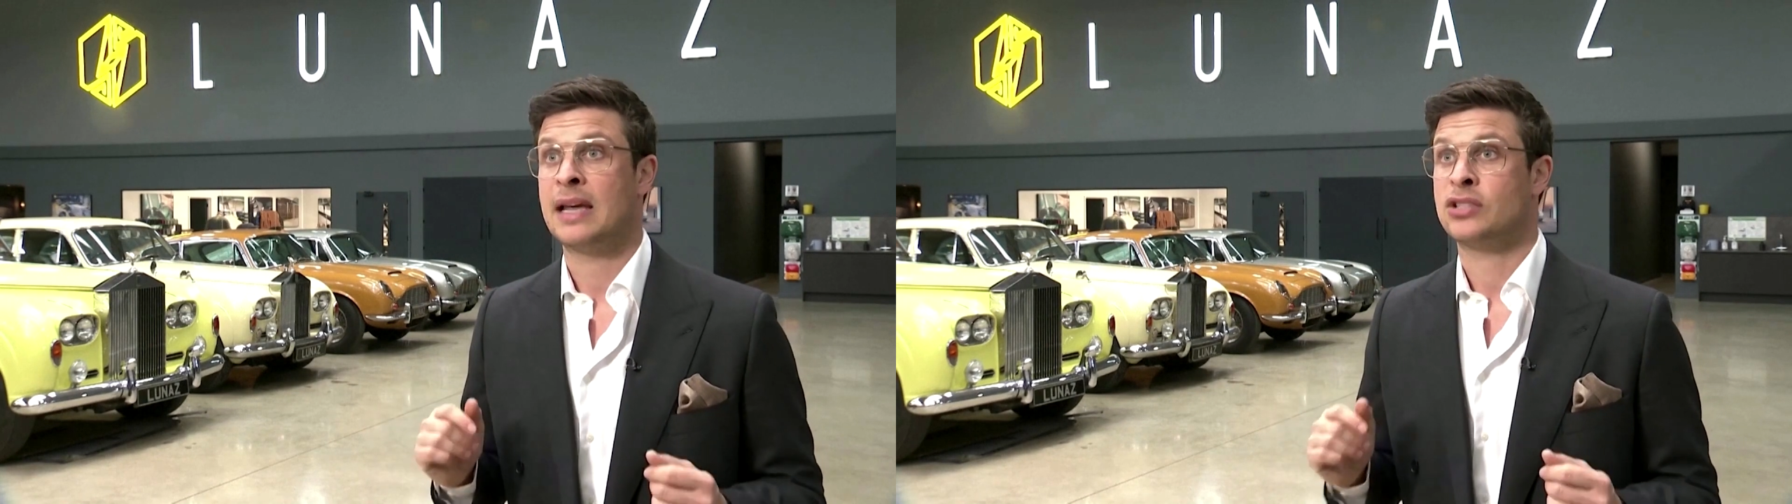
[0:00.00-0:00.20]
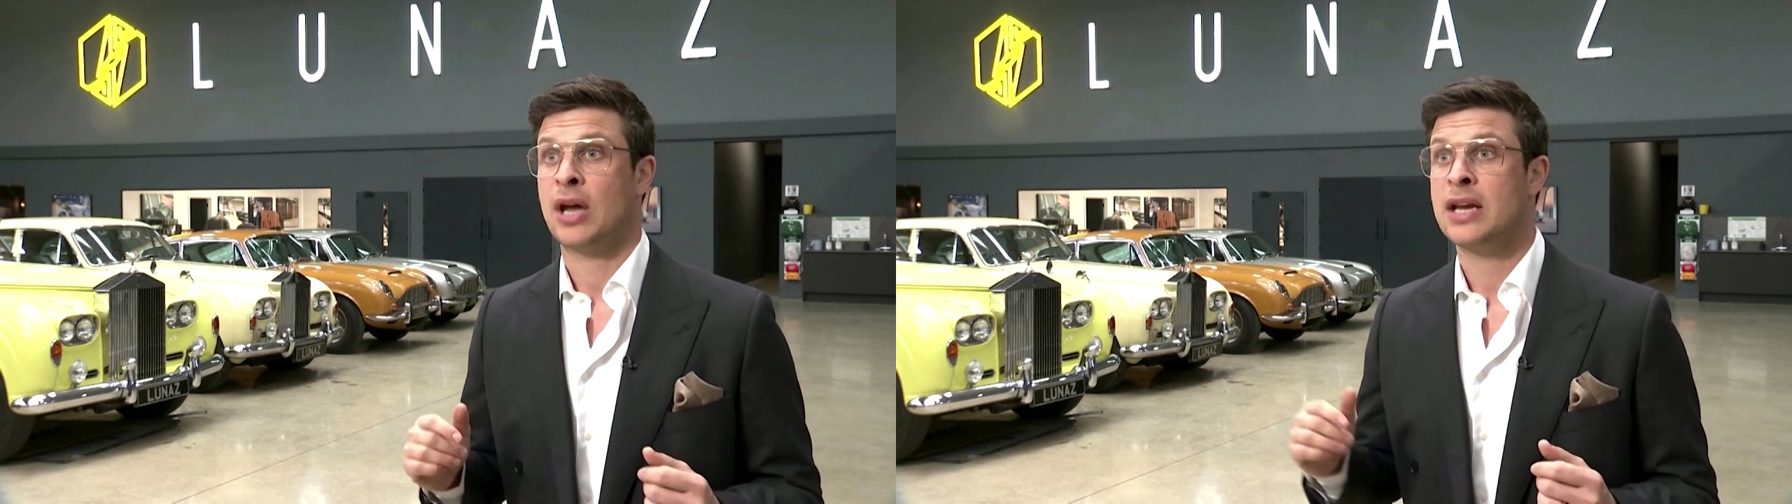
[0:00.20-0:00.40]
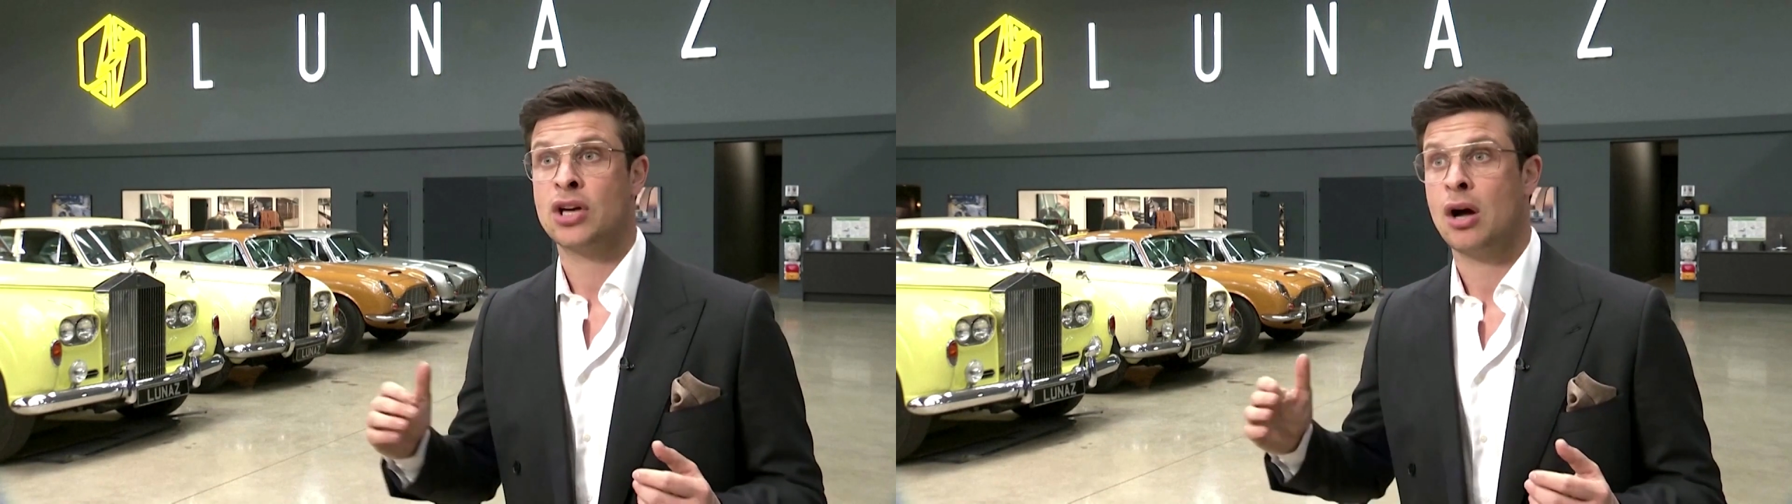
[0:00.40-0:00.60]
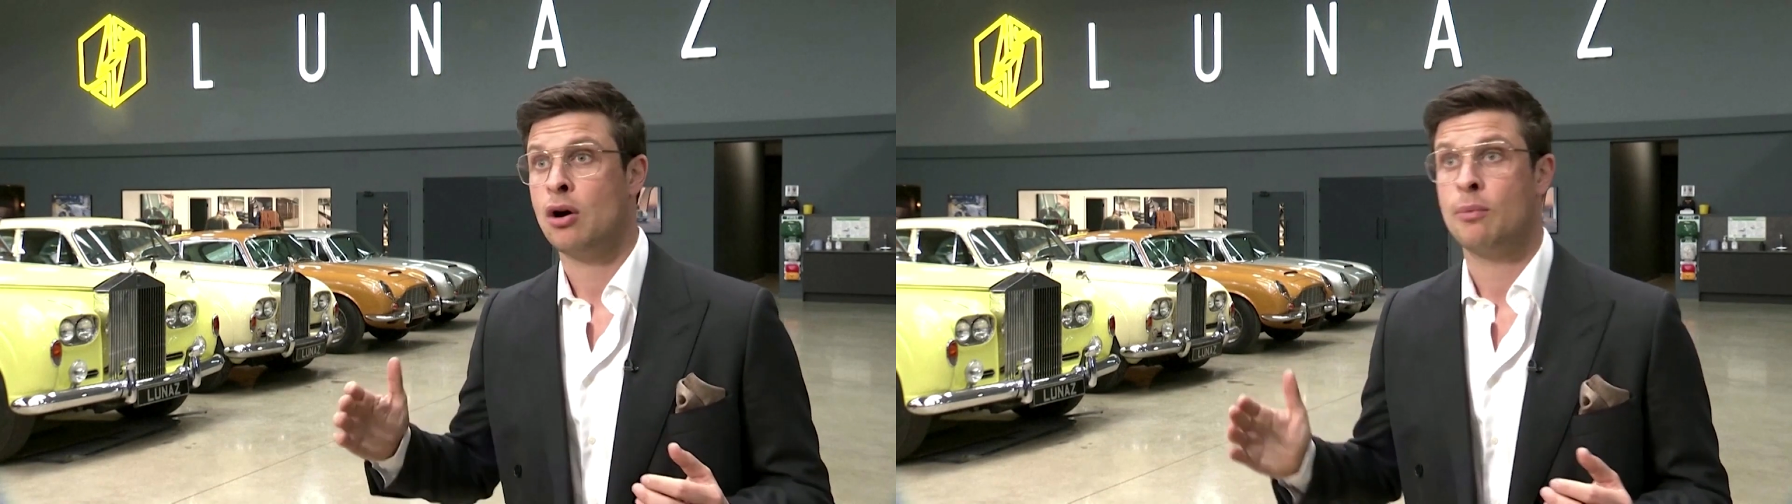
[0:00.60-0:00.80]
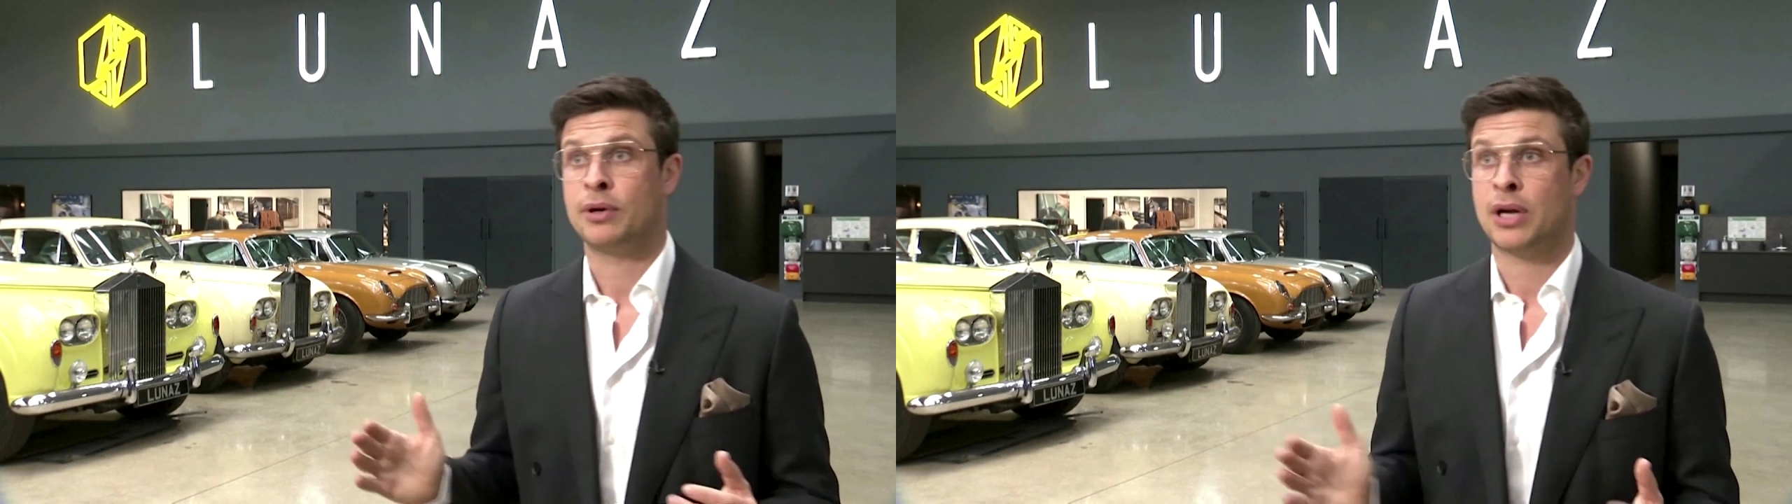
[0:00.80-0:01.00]
let's change our
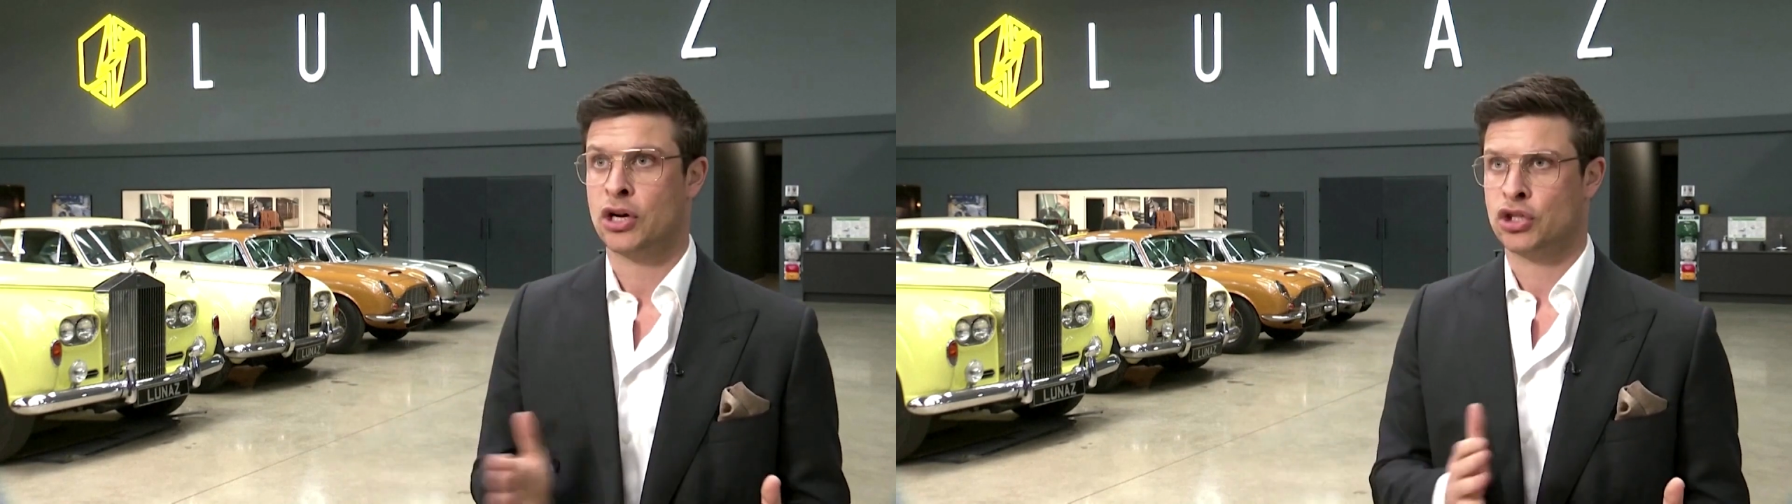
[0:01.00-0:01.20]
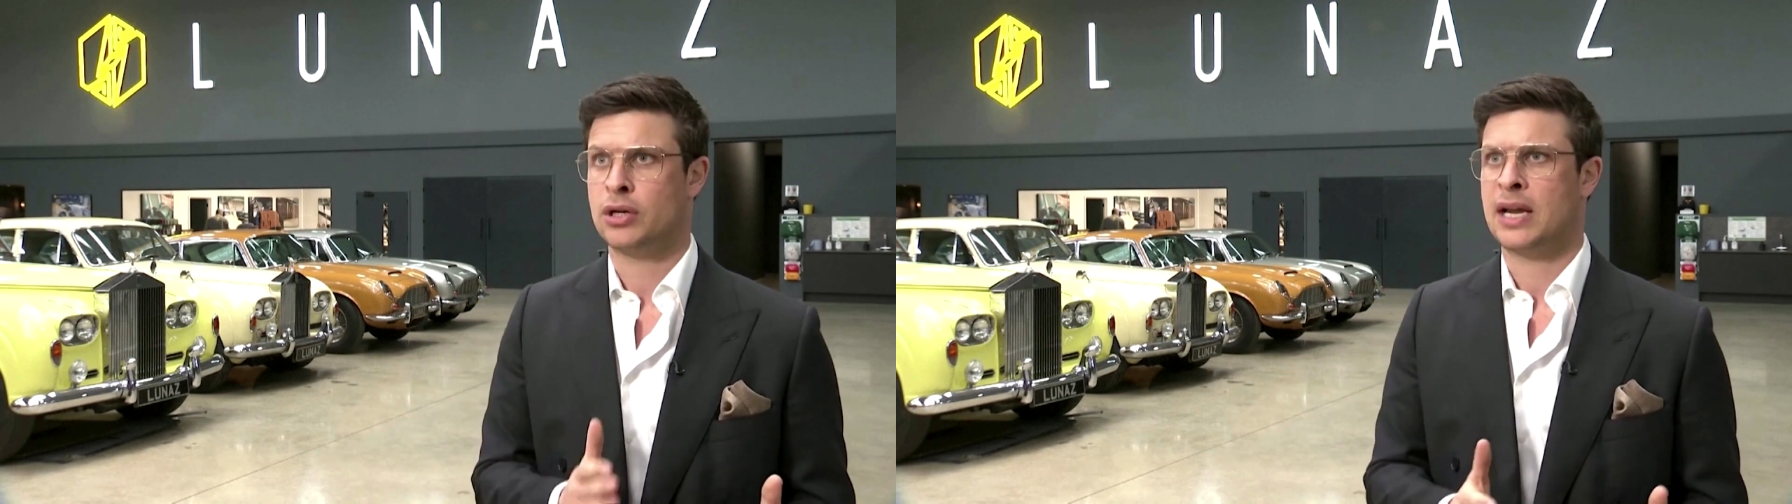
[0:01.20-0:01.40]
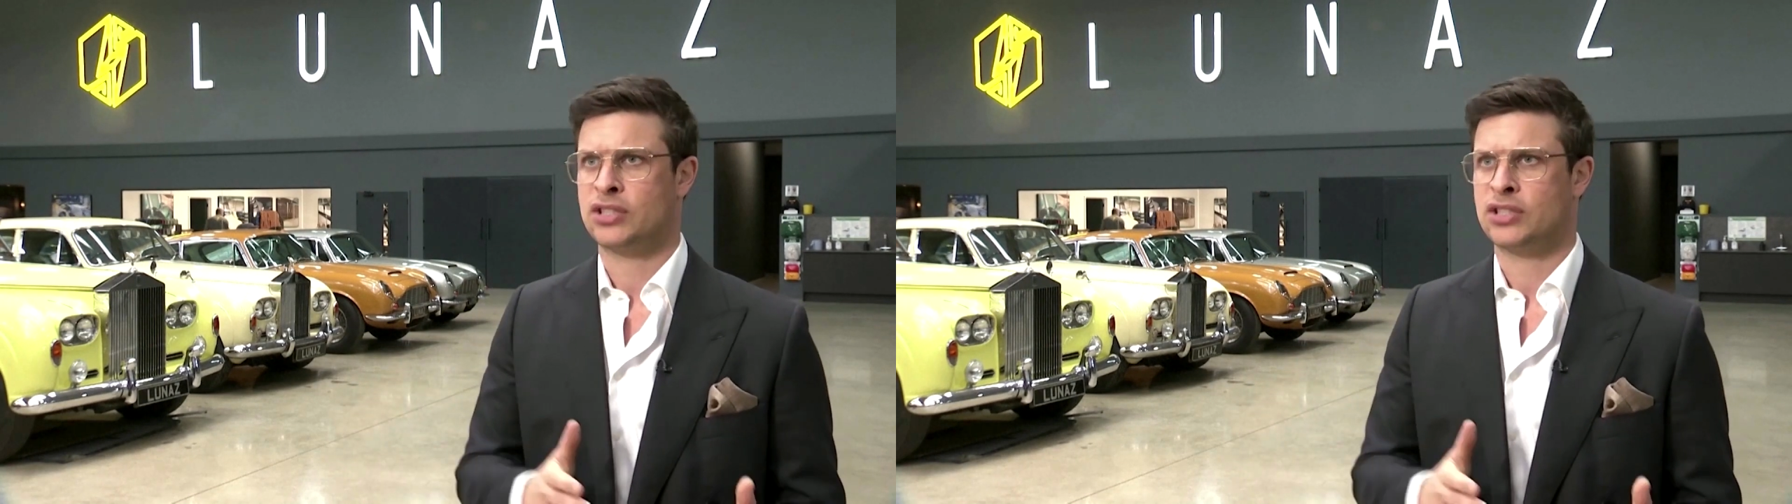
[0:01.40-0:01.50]
whole production,